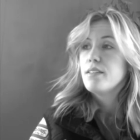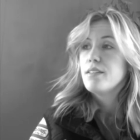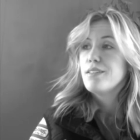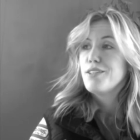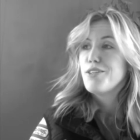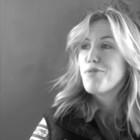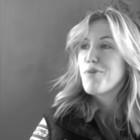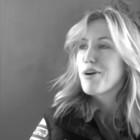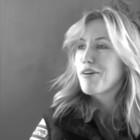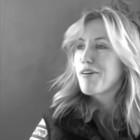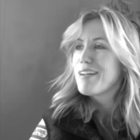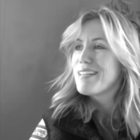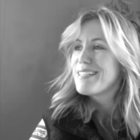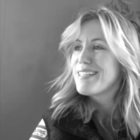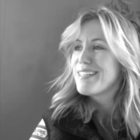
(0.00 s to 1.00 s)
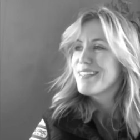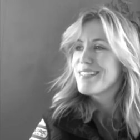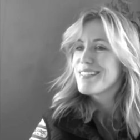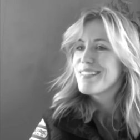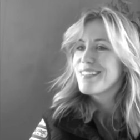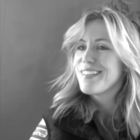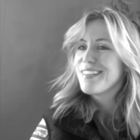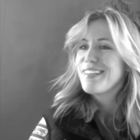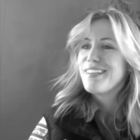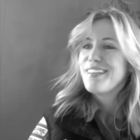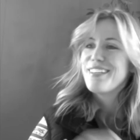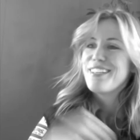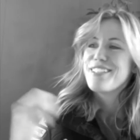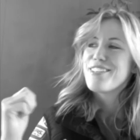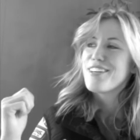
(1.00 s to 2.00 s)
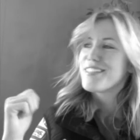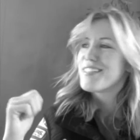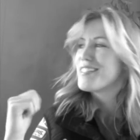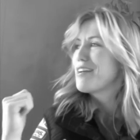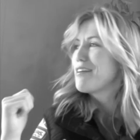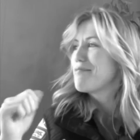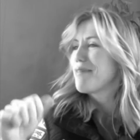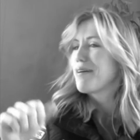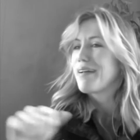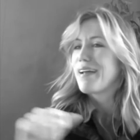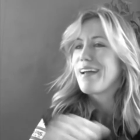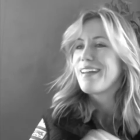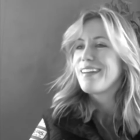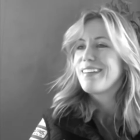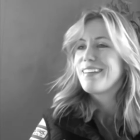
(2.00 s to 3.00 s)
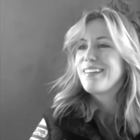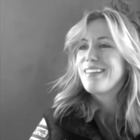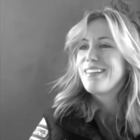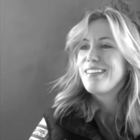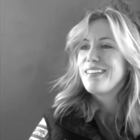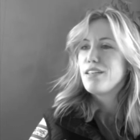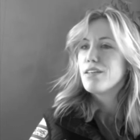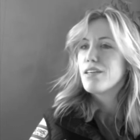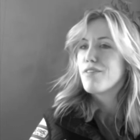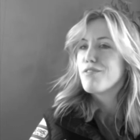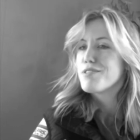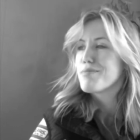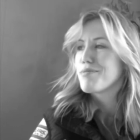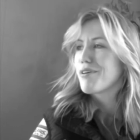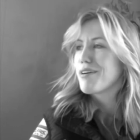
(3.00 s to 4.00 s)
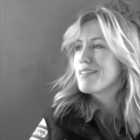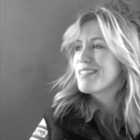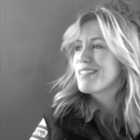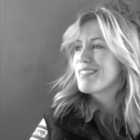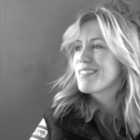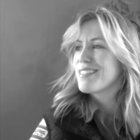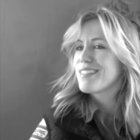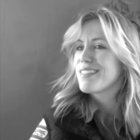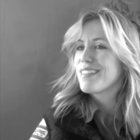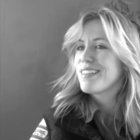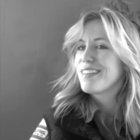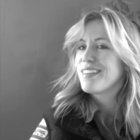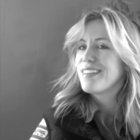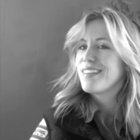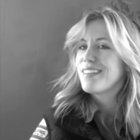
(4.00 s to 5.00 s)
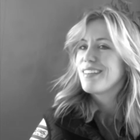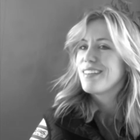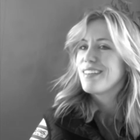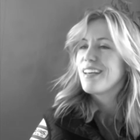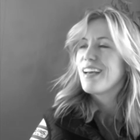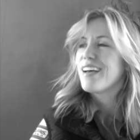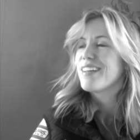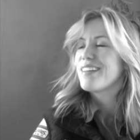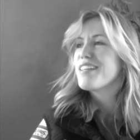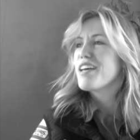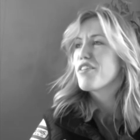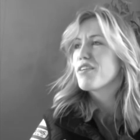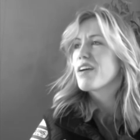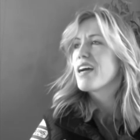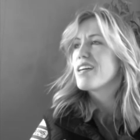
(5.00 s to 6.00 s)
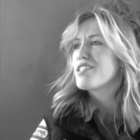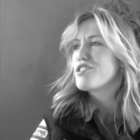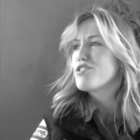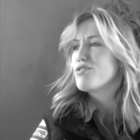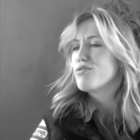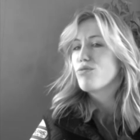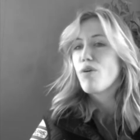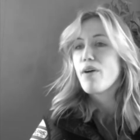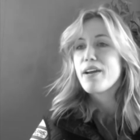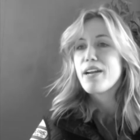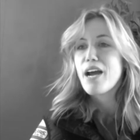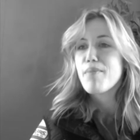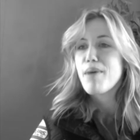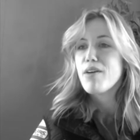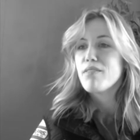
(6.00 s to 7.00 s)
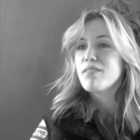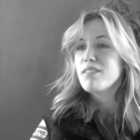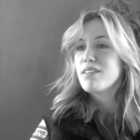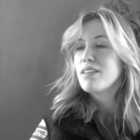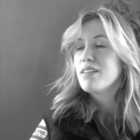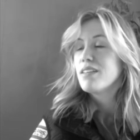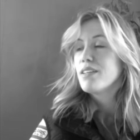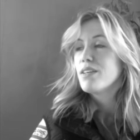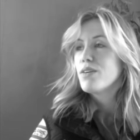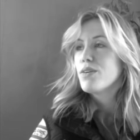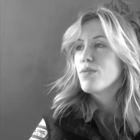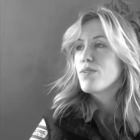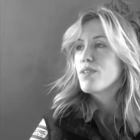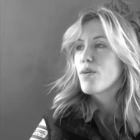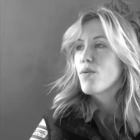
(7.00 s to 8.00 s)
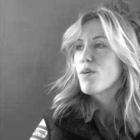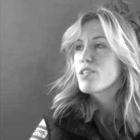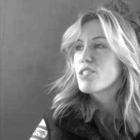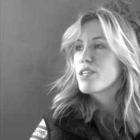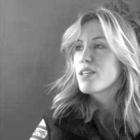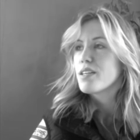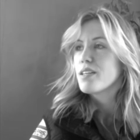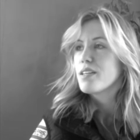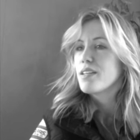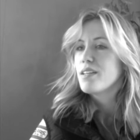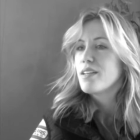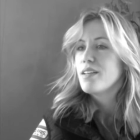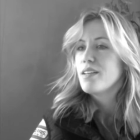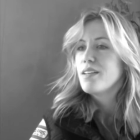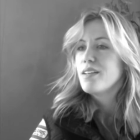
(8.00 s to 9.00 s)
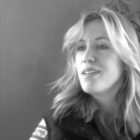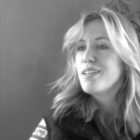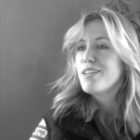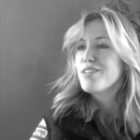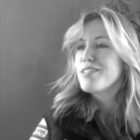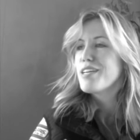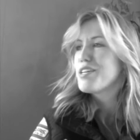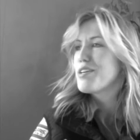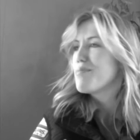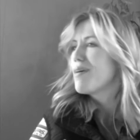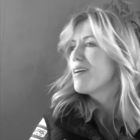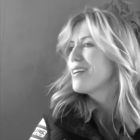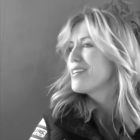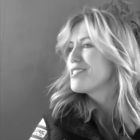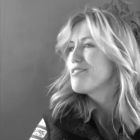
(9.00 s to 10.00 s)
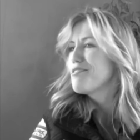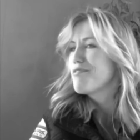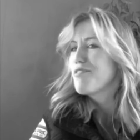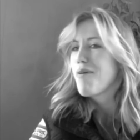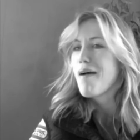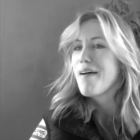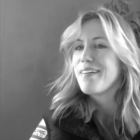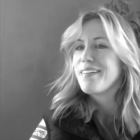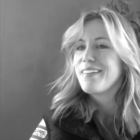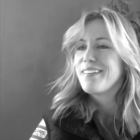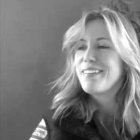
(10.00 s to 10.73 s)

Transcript: You want great deals? Talk to Dale and Marquette. They'll give you some great deals. Yeah. The other guys too. Roy and Iron Mountain, without question. They'll take you mudding too if you want.